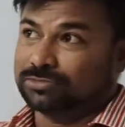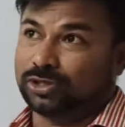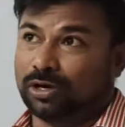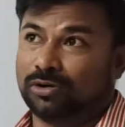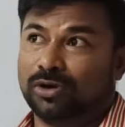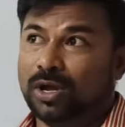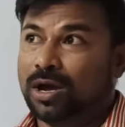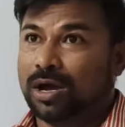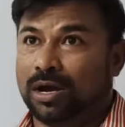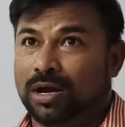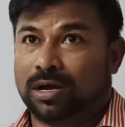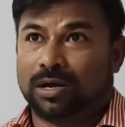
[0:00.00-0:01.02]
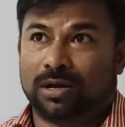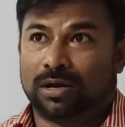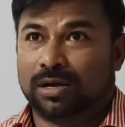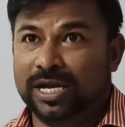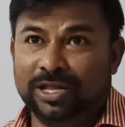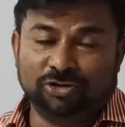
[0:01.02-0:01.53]
so
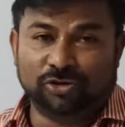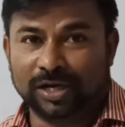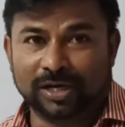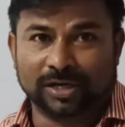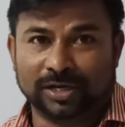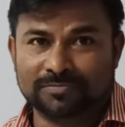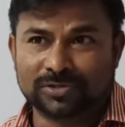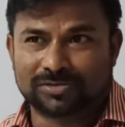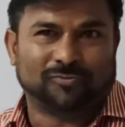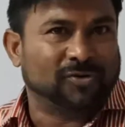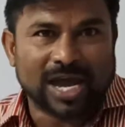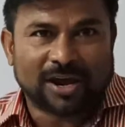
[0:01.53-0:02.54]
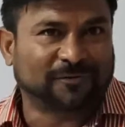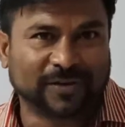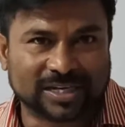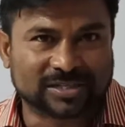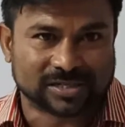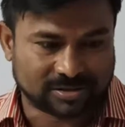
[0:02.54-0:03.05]
in three terms, we are
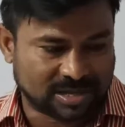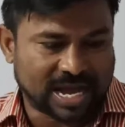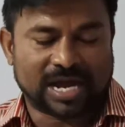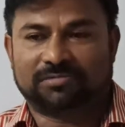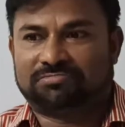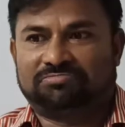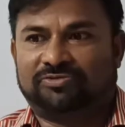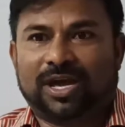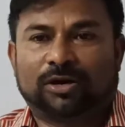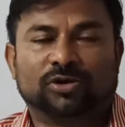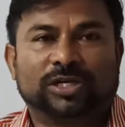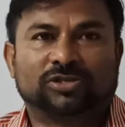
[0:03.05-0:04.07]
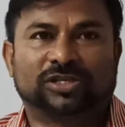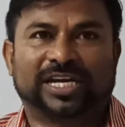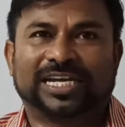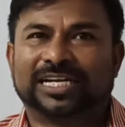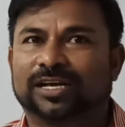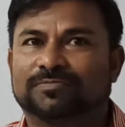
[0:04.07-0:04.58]
fixed that we are going to take
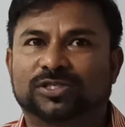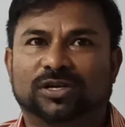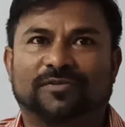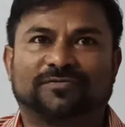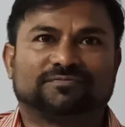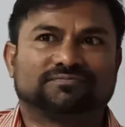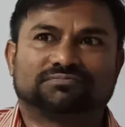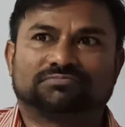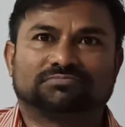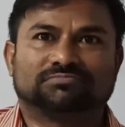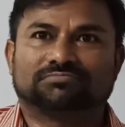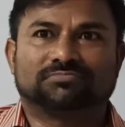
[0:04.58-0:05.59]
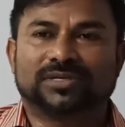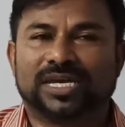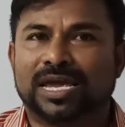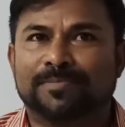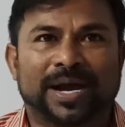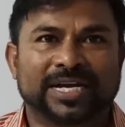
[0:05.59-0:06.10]
in terms of a
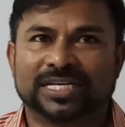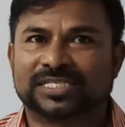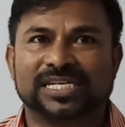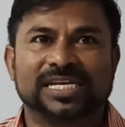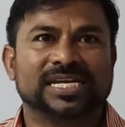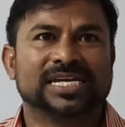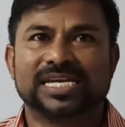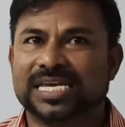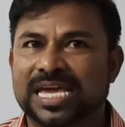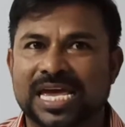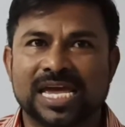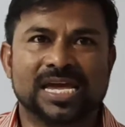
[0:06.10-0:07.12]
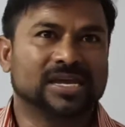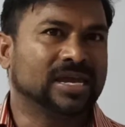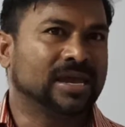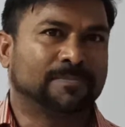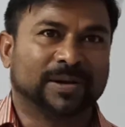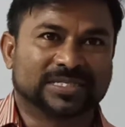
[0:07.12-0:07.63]
minus d,
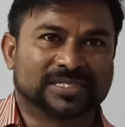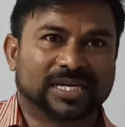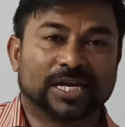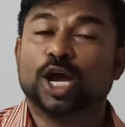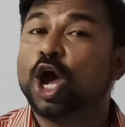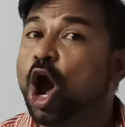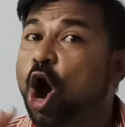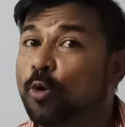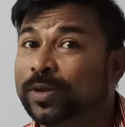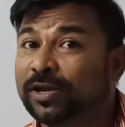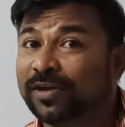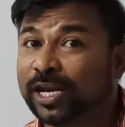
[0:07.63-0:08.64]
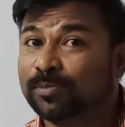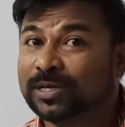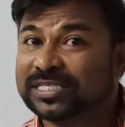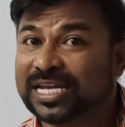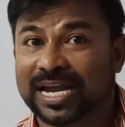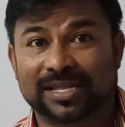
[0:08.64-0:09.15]
a plus d. How many variables
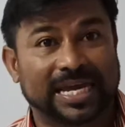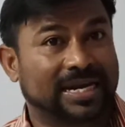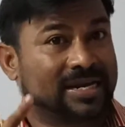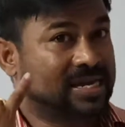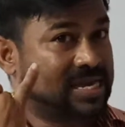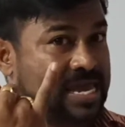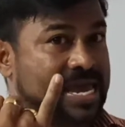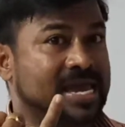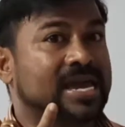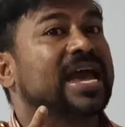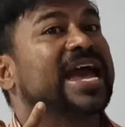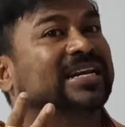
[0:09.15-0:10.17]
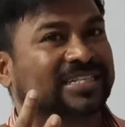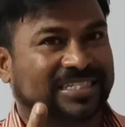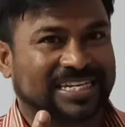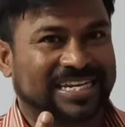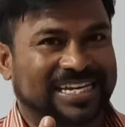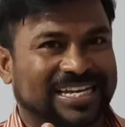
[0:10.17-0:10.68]
are there? A and
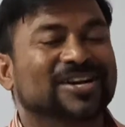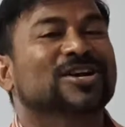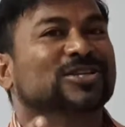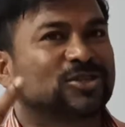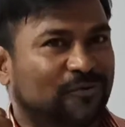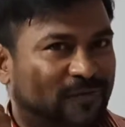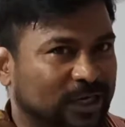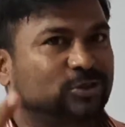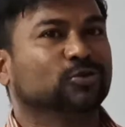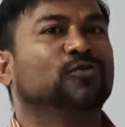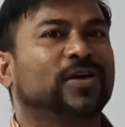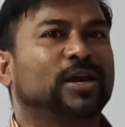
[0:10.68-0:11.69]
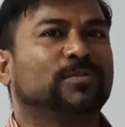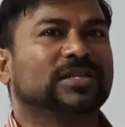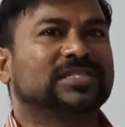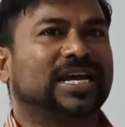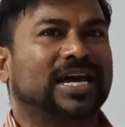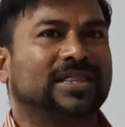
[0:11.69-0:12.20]
d. So when two variables
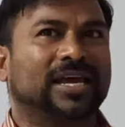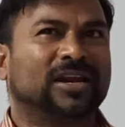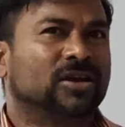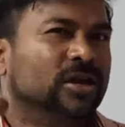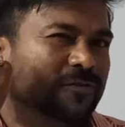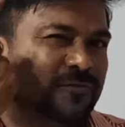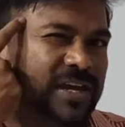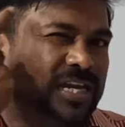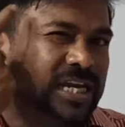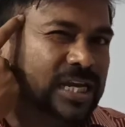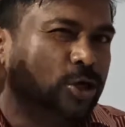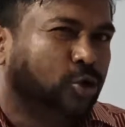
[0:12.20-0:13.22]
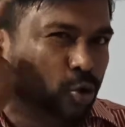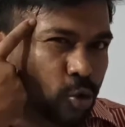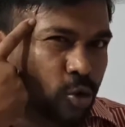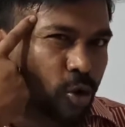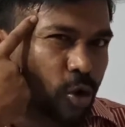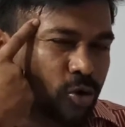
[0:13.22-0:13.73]
are there, we need two
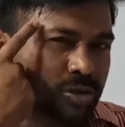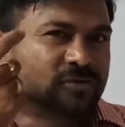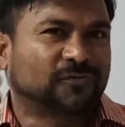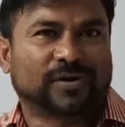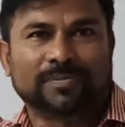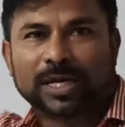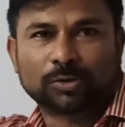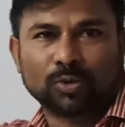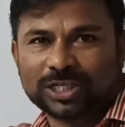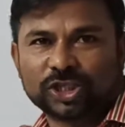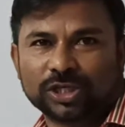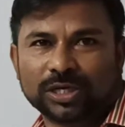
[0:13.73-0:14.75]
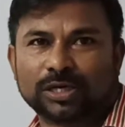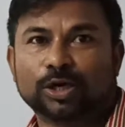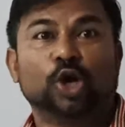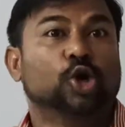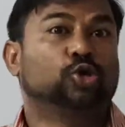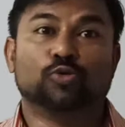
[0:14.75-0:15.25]
clues from the
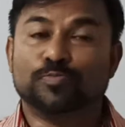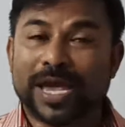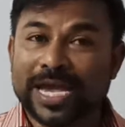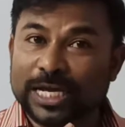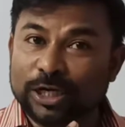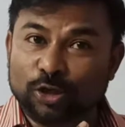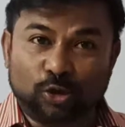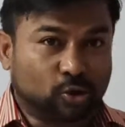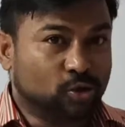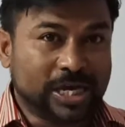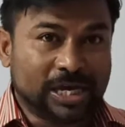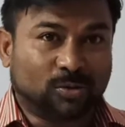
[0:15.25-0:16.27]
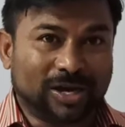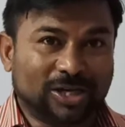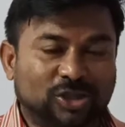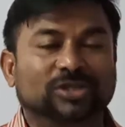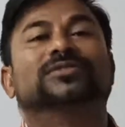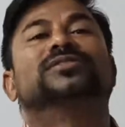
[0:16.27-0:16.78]
question to make into two
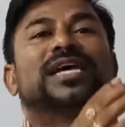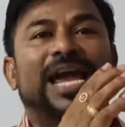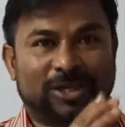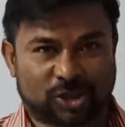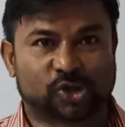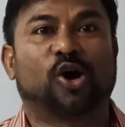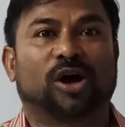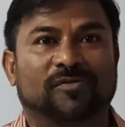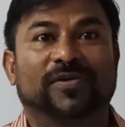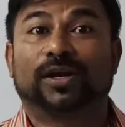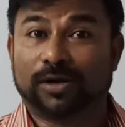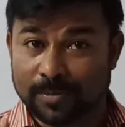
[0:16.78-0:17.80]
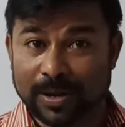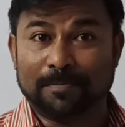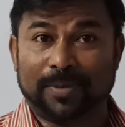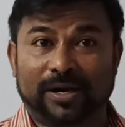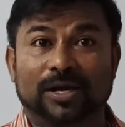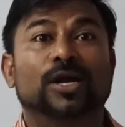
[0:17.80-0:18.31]
equations and solve it.
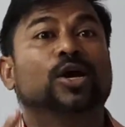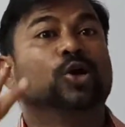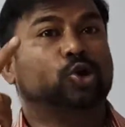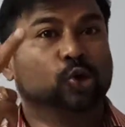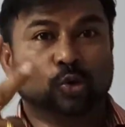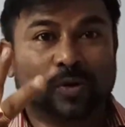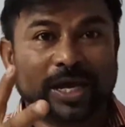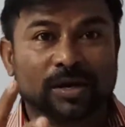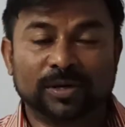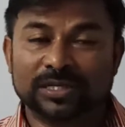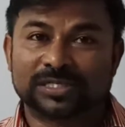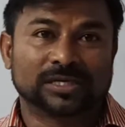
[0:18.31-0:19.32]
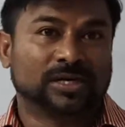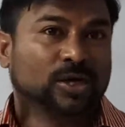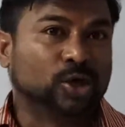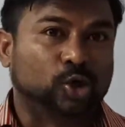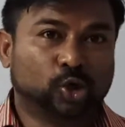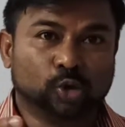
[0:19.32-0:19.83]
Remember, two variables,
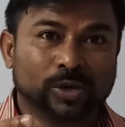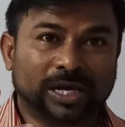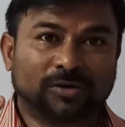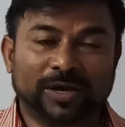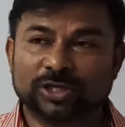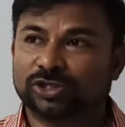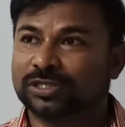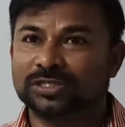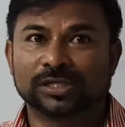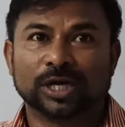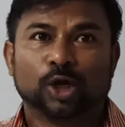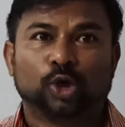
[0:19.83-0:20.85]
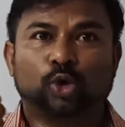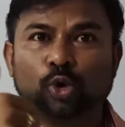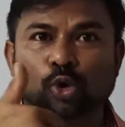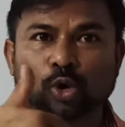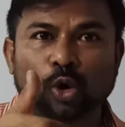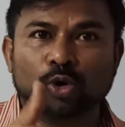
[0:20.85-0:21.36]
two equations,
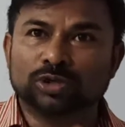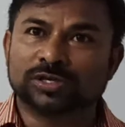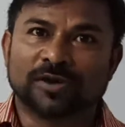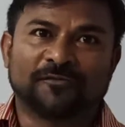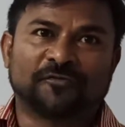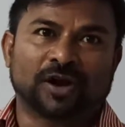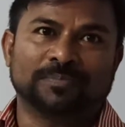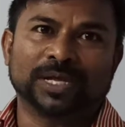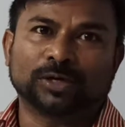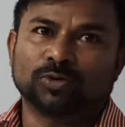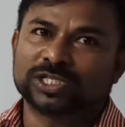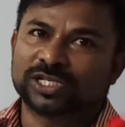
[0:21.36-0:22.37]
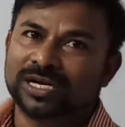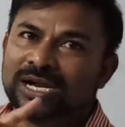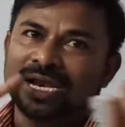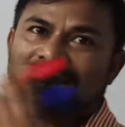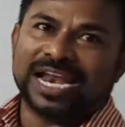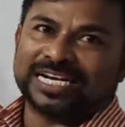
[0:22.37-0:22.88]
two clues from the question.
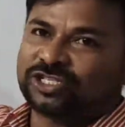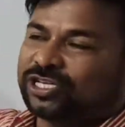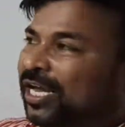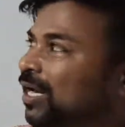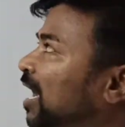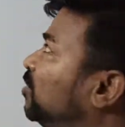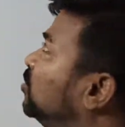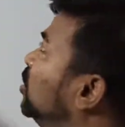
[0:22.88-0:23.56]
Let's check it out.